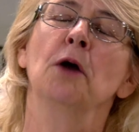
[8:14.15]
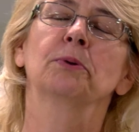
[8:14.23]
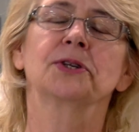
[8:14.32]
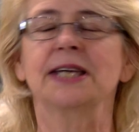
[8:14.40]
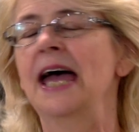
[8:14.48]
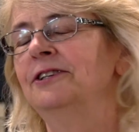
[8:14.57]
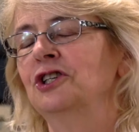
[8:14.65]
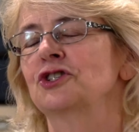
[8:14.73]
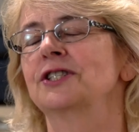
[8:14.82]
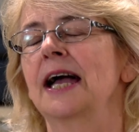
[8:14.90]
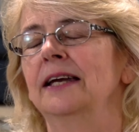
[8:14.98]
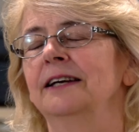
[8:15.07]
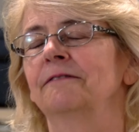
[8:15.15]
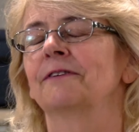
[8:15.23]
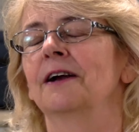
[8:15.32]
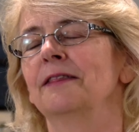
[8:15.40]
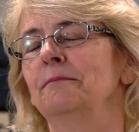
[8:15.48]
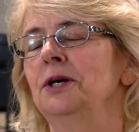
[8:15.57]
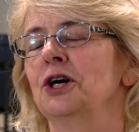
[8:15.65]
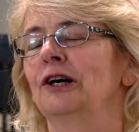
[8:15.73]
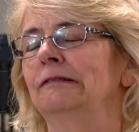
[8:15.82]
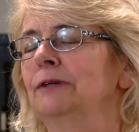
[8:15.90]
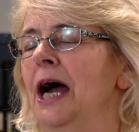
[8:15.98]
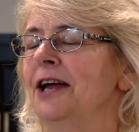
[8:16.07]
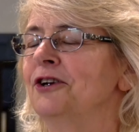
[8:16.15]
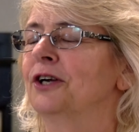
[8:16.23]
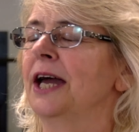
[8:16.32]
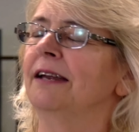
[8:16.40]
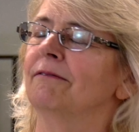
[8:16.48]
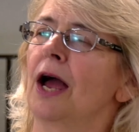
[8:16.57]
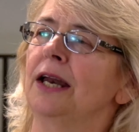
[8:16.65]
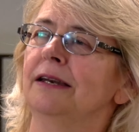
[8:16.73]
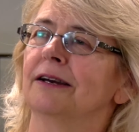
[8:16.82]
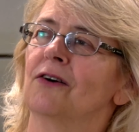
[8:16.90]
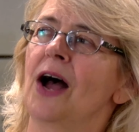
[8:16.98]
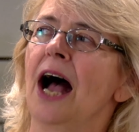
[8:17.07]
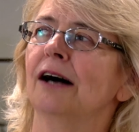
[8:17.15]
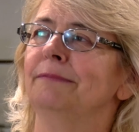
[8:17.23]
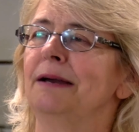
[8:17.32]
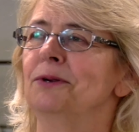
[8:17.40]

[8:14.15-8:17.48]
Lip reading: Pretend you're standing in front of the mirror, right? You're getting ready to go out.